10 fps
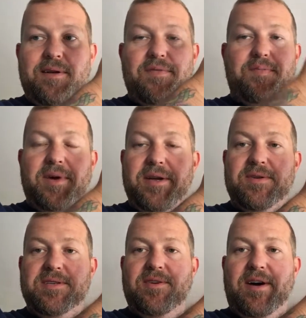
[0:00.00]
if money
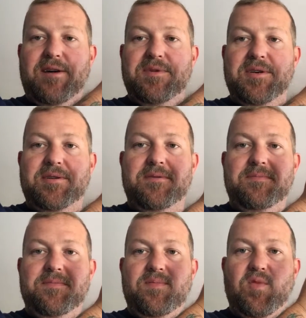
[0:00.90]
was no object,
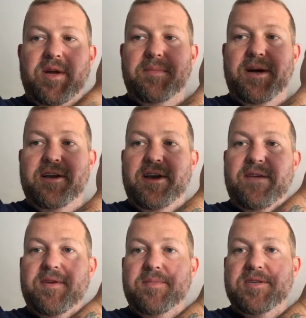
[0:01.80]
would I mind
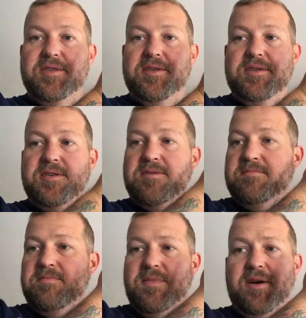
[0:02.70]
having a bunch of these?
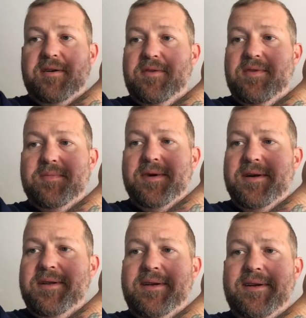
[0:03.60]
No, I wouldn't
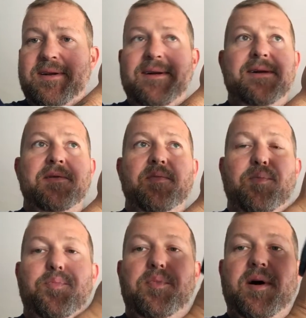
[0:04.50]
mind.
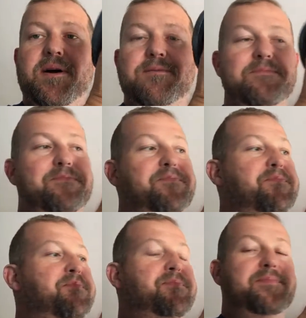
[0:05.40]
But
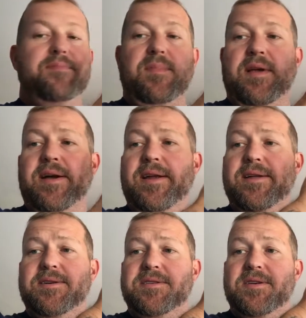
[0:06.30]
I got
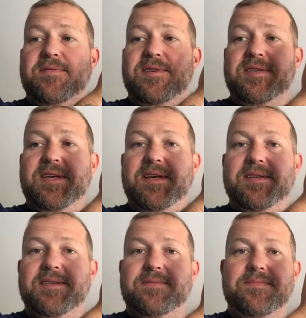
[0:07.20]
other stuff. This tank
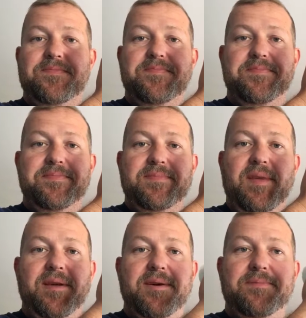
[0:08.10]
is,
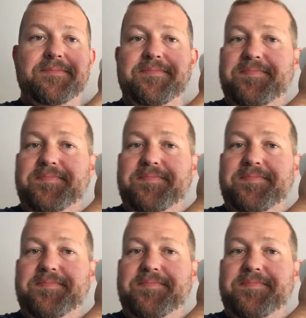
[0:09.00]
you know,